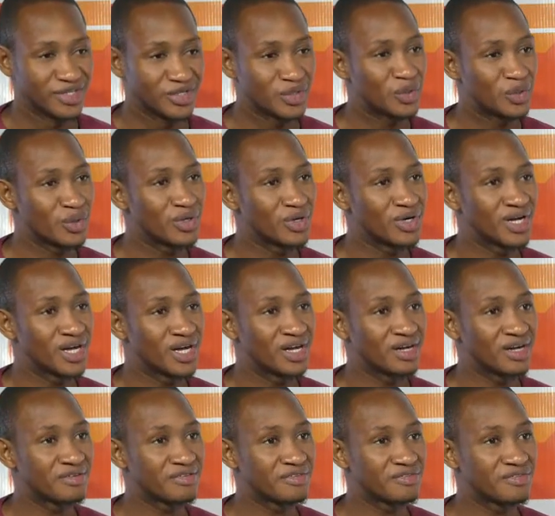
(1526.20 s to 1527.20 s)
You know,
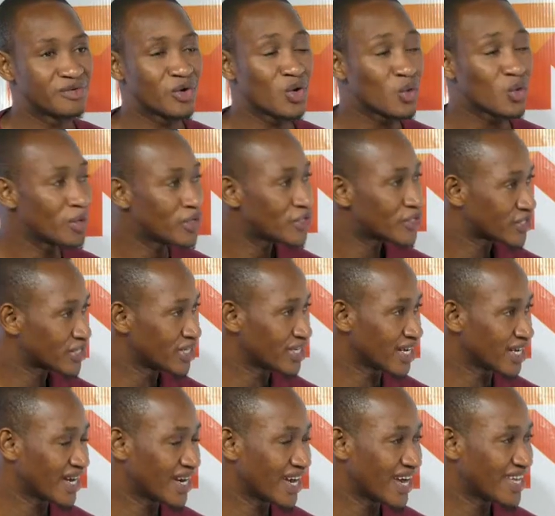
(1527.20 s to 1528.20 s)
I've always said,
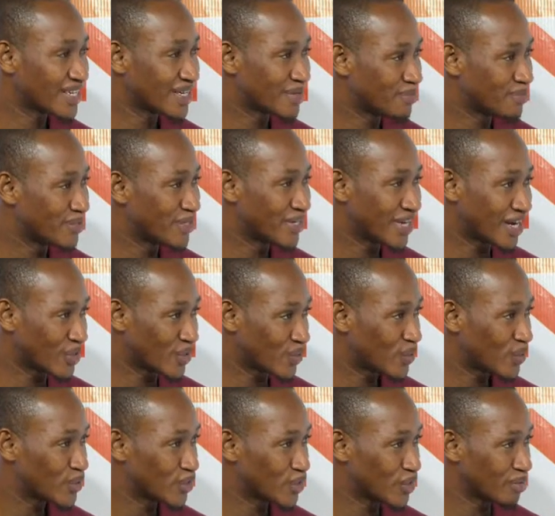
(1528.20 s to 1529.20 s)
and I repeat ad
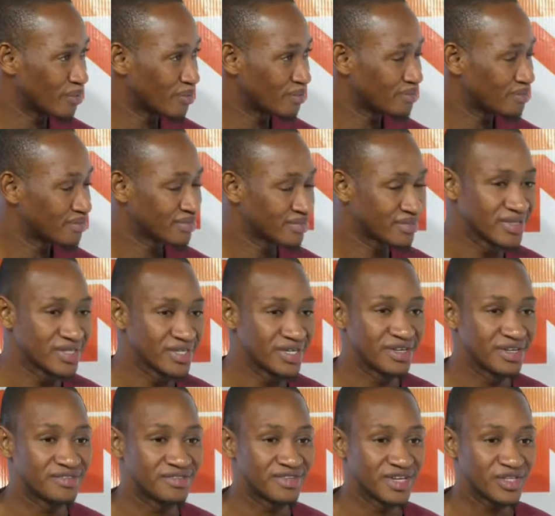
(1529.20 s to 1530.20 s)
nauseum,
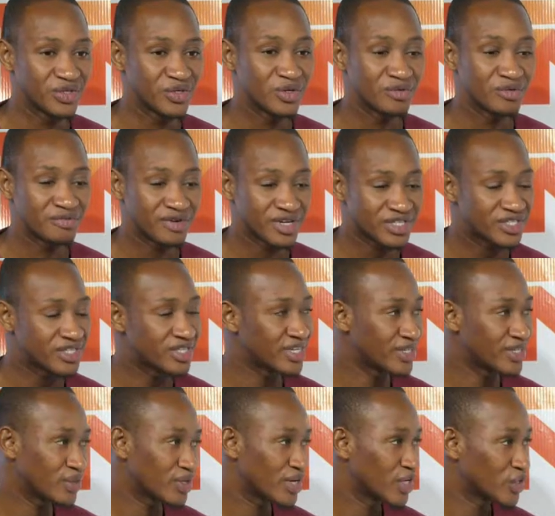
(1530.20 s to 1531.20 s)
that university
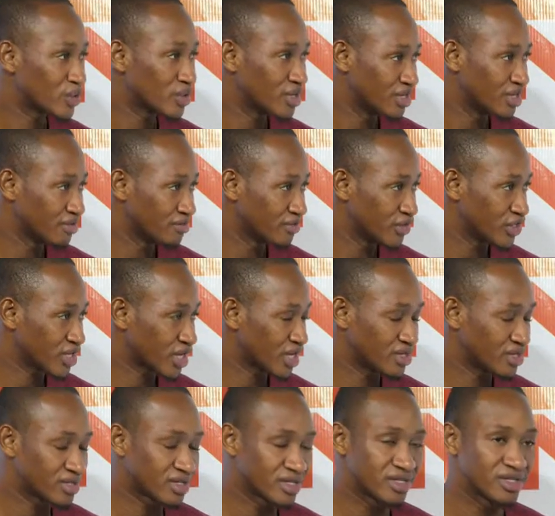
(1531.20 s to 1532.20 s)
education in this
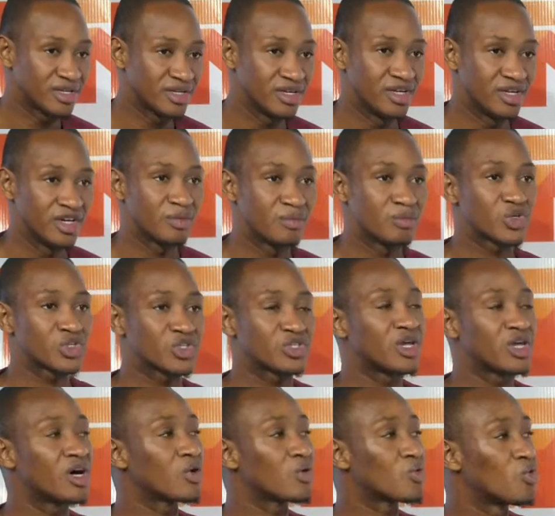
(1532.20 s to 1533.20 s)
country must
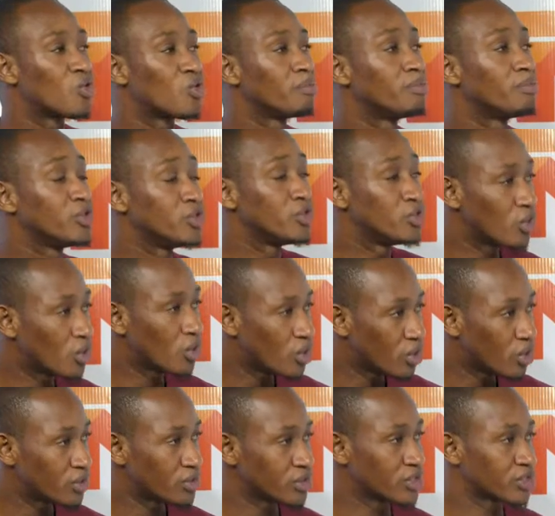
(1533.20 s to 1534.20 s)
now go
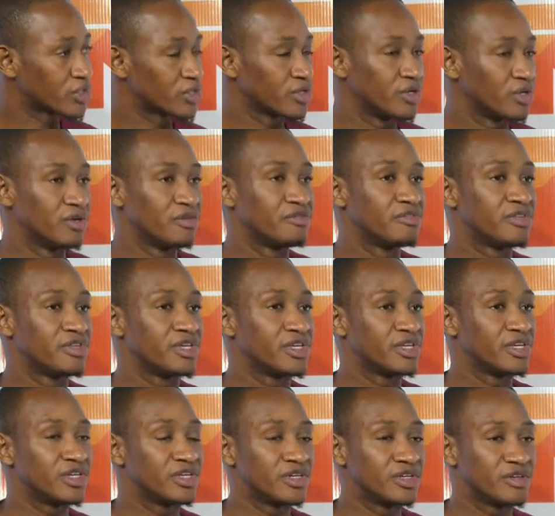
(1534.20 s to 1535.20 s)
beyond
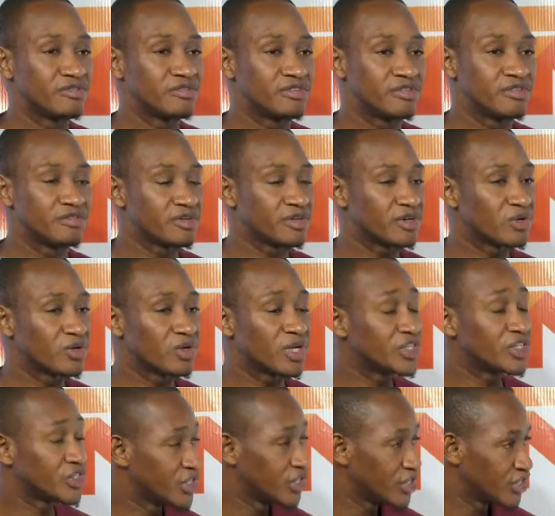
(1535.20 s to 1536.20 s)
the only
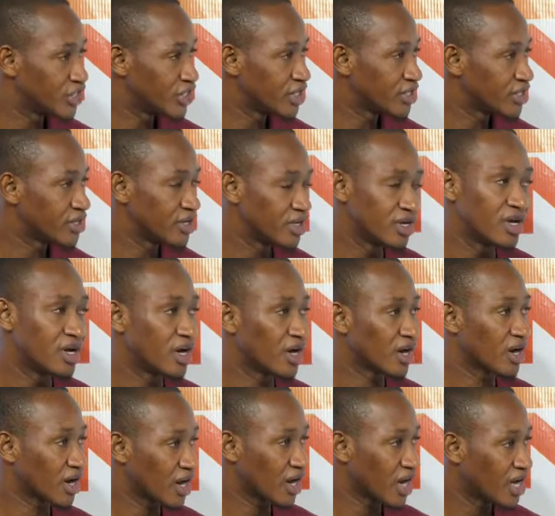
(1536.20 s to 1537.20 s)
teaching,
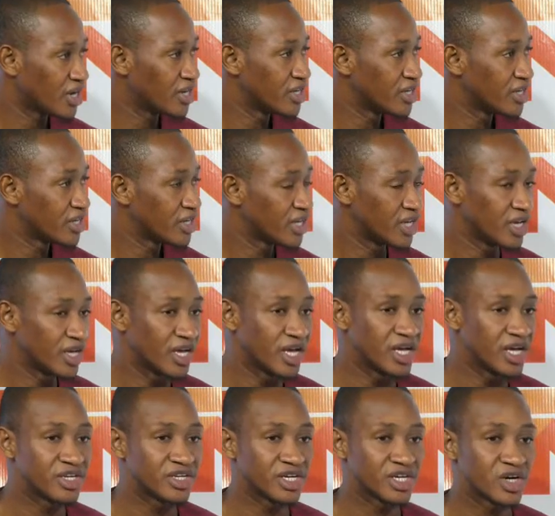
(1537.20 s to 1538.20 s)
learning,
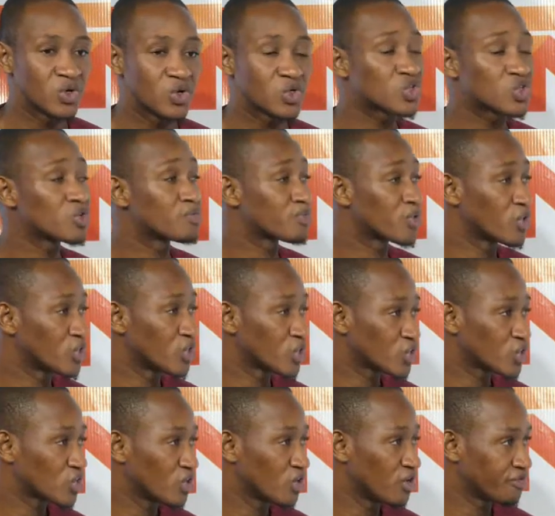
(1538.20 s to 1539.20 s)
and also
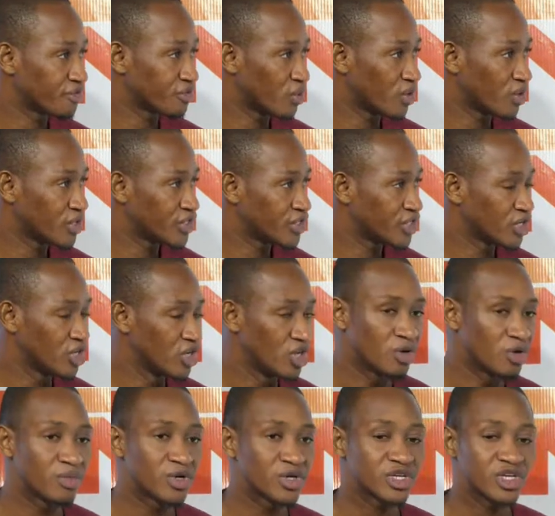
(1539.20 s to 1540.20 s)
production of knowledge.
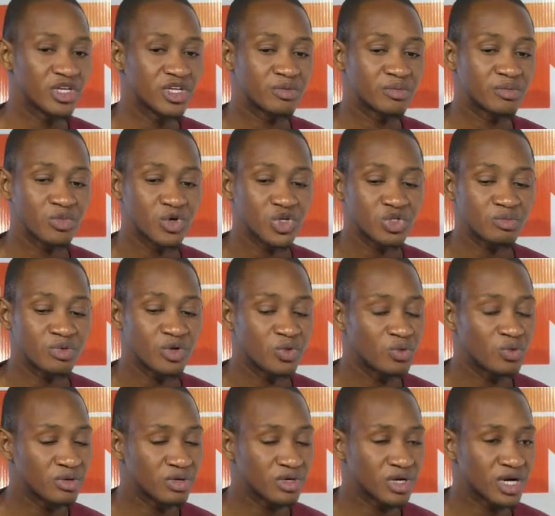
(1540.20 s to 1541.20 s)
But it must
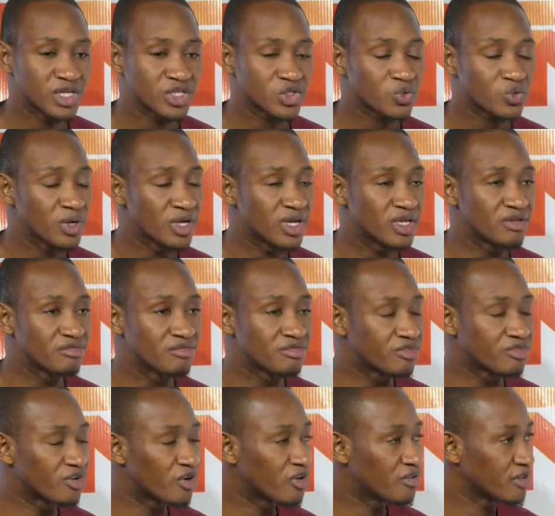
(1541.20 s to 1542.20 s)
be as well
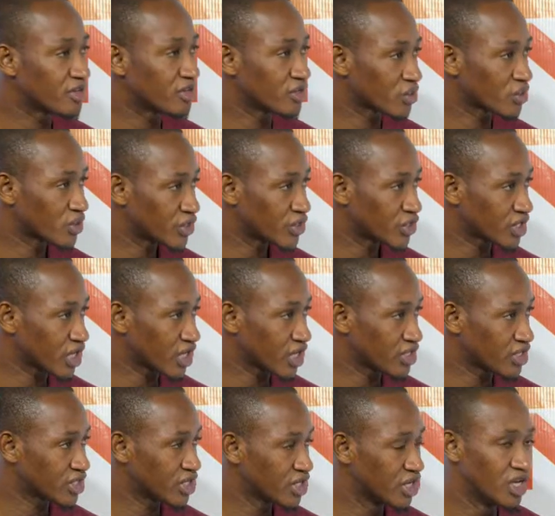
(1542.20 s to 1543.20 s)
involved in
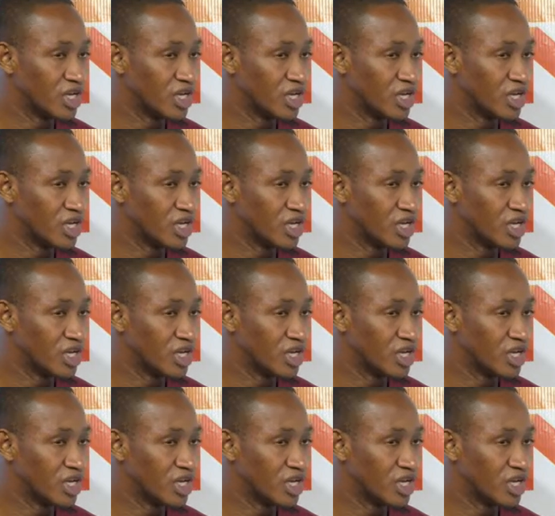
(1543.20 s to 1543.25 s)
research.